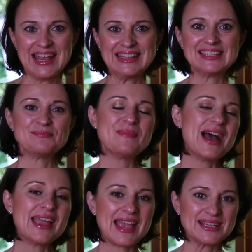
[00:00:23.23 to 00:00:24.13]
It is
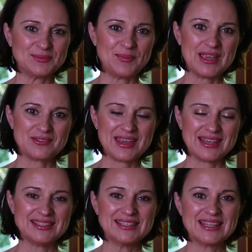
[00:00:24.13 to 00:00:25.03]
my
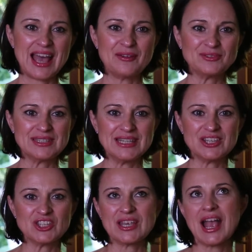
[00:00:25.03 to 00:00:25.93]
experience after
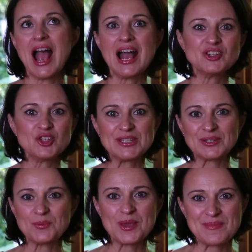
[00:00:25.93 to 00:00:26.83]
teaching
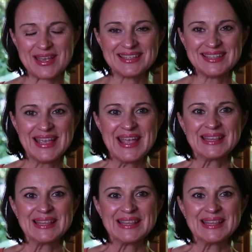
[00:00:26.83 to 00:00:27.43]
hundreds of women